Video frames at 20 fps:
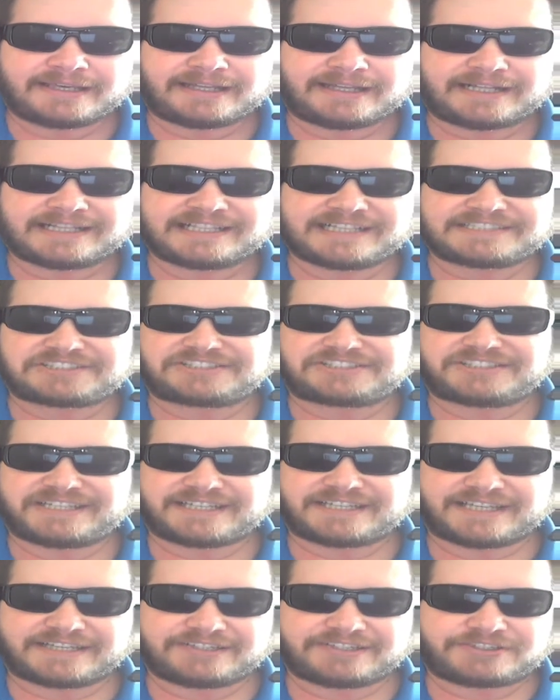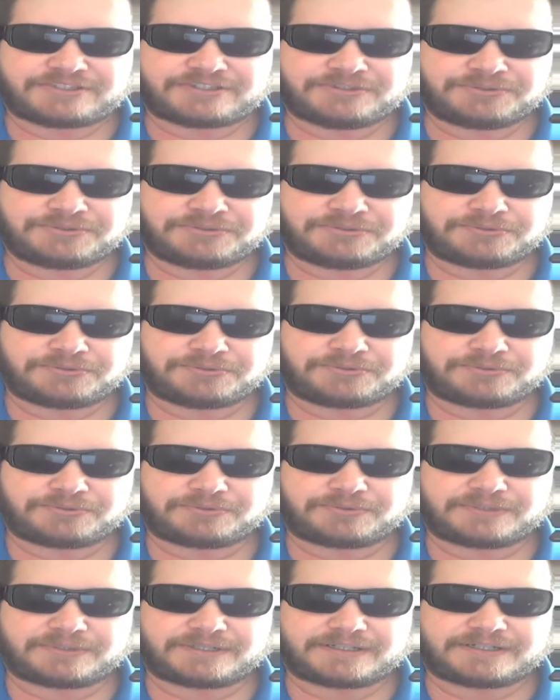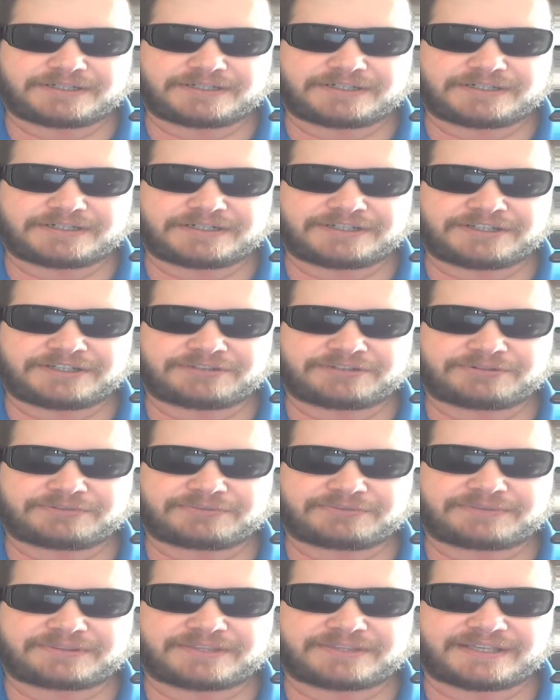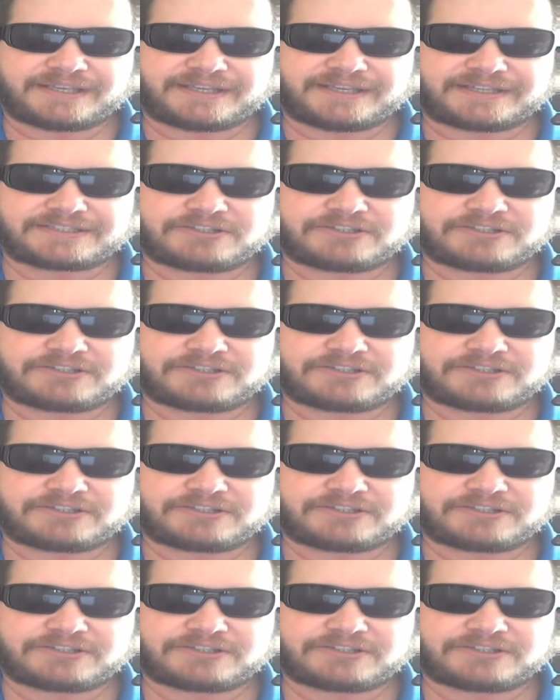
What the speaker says: let's dig into another thing.